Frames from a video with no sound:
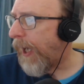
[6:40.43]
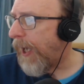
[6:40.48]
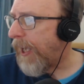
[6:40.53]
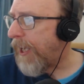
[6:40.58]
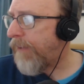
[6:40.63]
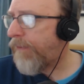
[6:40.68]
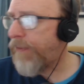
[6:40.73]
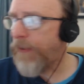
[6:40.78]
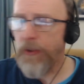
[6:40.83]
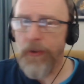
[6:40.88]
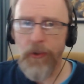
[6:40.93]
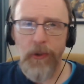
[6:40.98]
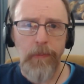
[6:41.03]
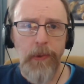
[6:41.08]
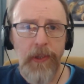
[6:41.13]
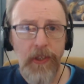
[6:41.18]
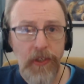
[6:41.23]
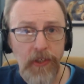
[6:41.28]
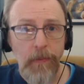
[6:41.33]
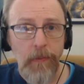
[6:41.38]
If you're
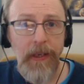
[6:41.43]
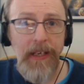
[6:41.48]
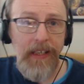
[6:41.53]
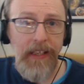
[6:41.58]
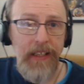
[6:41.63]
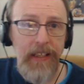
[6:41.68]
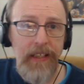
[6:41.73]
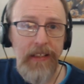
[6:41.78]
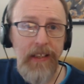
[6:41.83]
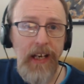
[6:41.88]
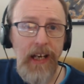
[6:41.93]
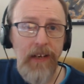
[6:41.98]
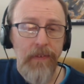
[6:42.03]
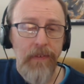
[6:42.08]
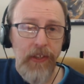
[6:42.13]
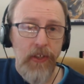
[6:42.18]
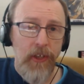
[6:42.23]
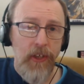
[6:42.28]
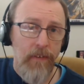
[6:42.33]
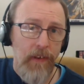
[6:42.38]
participating in
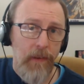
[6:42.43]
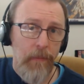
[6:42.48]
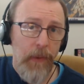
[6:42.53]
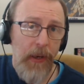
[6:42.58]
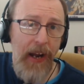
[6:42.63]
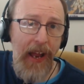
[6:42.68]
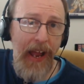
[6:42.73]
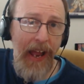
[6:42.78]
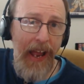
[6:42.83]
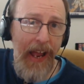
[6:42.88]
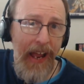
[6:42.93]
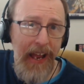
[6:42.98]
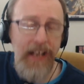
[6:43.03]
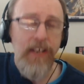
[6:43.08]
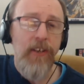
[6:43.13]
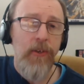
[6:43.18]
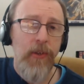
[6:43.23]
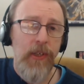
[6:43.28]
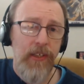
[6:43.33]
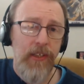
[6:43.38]
Nonfiction November
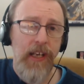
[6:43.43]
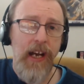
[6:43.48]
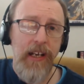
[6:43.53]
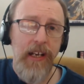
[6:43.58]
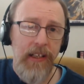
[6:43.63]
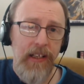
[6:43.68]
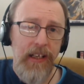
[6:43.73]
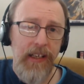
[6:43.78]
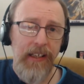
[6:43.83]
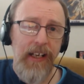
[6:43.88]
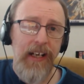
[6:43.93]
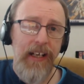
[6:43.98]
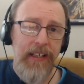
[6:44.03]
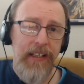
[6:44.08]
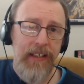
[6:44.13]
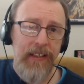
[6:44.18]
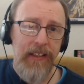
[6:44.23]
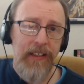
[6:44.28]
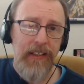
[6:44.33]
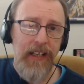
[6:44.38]
and you decided, like I
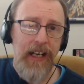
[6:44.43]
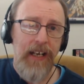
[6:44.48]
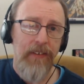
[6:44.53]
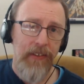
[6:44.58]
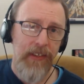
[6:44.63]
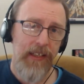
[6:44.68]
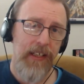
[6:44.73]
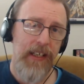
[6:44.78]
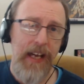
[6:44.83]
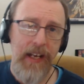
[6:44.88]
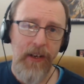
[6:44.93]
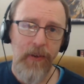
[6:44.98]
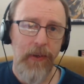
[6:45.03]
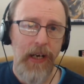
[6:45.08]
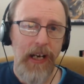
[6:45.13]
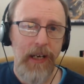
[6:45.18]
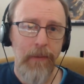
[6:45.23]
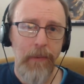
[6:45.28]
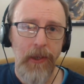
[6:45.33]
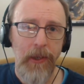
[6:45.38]
did, to dive into
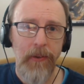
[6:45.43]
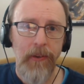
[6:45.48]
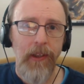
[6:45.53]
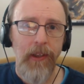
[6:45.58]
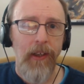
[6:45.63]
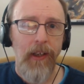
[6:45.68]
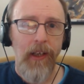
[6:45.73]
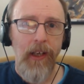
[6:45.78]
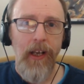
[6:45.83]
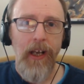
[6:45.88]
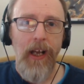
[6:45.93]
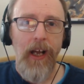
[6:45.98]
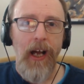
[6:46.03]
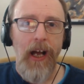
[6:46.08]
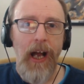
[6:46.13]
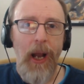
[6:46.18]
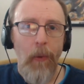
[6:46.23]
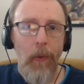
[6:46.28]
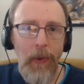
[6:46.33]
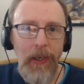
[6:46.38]
NaNoWriMo,
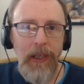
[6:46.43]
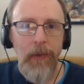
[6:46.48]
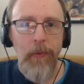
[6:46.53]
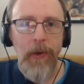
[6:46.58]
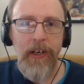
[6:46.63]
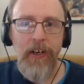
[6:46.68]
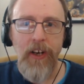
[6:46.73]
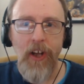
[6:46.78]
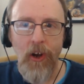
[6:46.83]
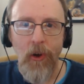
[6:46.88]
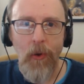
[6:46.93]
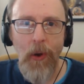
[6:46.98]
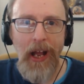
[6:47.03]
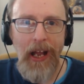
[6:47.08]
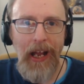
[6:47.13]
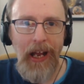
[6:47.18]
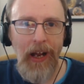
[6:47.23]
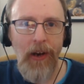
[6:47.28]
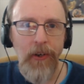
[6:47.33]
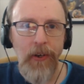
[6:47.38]
I really want to know
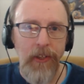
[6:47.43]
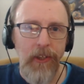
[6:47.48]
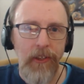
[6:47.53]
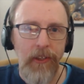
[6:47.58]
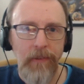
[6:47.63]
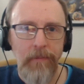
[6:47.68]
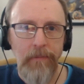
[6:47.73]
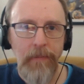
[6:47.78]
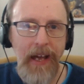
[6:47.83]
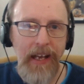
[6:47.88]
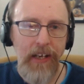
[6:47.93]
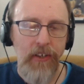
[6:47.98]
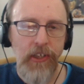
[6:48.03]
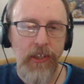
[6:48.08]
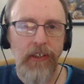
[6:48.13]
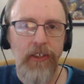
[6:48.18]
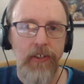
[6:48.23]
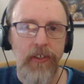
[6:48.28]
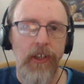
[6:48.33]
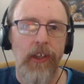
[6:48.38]
how you're
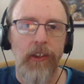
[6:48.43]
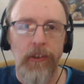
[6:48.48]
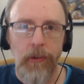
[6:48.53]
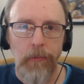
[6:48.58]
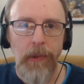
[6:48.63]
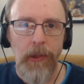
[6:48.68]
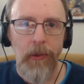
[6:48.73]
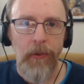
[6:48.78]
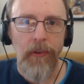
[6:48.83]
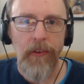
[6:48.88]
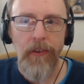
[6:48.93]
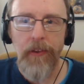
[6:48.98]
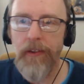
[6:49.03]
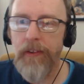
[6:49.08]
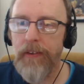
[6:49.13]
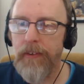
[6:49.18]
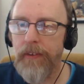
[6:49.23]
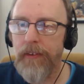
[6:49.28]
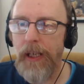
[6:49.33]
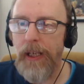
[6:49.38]
managing to juggle both.
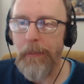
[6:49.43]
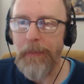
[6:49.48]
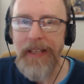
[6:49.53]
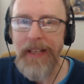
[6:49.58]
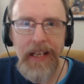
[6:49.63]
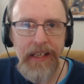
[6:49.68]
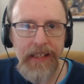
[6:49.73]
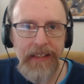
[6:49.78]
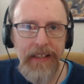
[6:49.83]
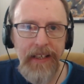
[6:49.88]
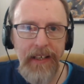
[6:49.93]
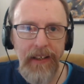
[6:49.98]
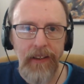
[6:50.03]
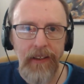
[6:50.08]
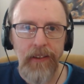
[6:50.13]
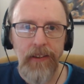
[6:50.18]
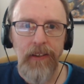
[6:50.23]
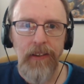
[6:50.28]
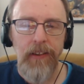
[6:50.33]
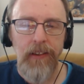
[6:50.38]
I'm getting there.
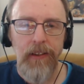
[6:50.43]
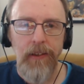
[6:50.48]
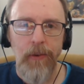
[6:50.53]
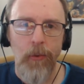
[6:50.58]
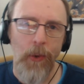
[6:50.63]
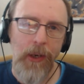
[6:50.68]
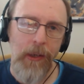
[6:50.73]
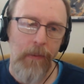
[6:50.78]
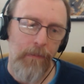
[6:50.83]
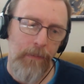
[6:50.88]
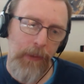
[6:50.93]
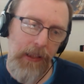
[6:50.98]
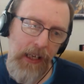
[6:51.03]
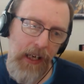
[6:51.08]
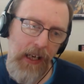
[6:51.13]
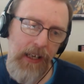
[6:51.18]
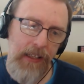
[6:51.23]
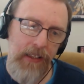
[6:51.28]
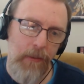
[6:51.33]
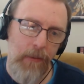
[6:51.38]
Way
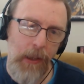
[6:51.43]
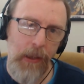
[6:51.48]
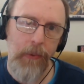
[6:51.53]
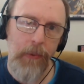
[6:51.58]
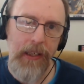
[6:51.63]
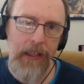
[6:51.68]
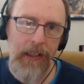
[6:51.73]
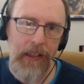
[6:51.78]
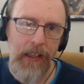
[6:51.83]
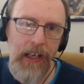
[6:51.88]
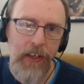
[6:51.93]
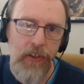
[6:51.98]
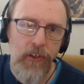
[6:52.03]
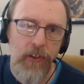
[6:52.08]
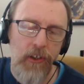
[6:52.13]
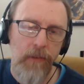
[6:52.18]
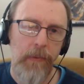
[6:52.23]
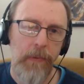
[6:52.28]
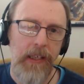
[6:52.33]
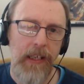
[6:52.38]
behind in my reading. I
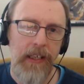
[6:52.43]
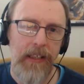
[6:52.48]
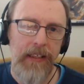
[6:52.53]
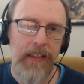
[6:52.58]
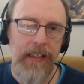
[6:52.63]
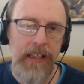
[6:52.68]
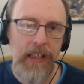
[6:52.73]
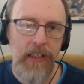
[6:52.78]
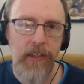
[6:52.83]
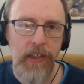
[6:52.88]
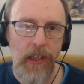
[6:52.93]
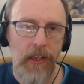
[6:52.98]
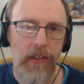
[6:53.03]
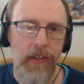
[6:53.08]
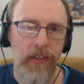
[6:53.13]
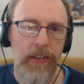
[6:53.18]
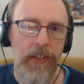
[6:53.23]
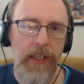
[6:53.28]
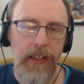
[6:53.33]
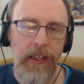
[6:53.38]
should be at least on
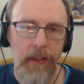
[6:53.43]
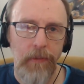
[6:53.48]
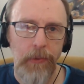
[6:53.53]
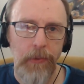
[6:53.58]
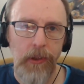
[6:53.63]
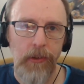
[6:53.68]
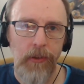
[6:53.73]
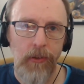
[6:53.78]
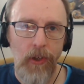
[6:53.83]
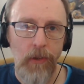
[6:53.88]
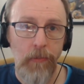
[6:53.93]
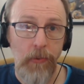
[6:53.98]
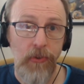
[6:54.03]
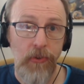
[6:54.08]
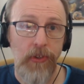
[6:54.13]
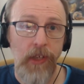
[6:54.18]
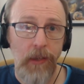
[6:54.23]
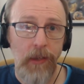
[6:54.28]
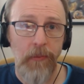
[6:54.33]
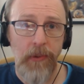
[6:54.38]
the second book or
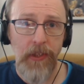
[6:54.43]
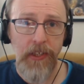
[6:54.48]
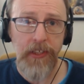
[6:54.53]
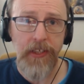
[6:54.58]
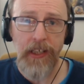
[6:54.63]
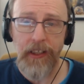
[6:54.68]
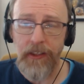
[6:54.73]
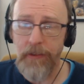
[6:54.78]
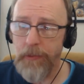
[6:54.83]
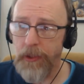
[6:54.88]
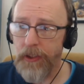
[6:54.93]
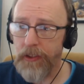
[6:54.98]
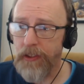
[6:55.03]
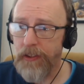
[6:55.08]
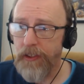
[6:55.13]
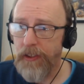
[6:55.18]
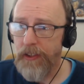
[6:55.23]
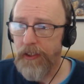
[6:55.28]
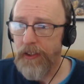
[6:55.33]
almost done with the second book.